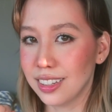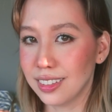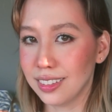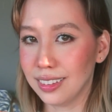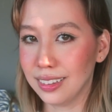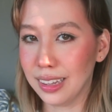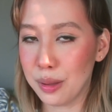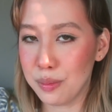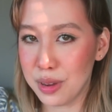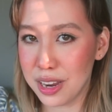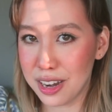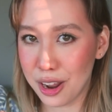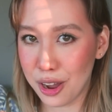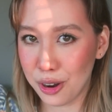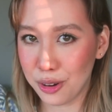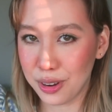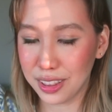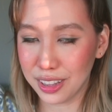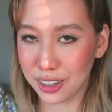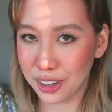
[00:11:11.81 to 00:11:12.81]
let me
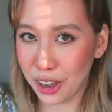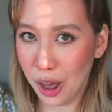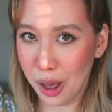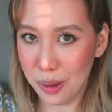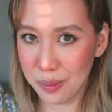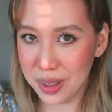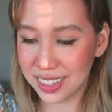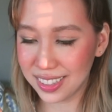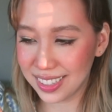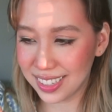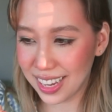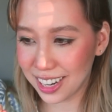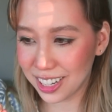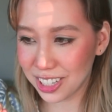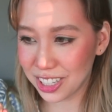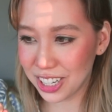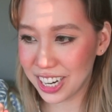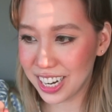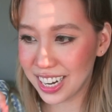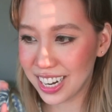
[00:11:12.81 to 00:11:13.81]
know in the comments
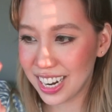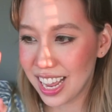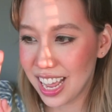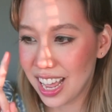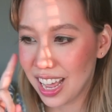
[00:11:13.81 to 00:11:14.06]
section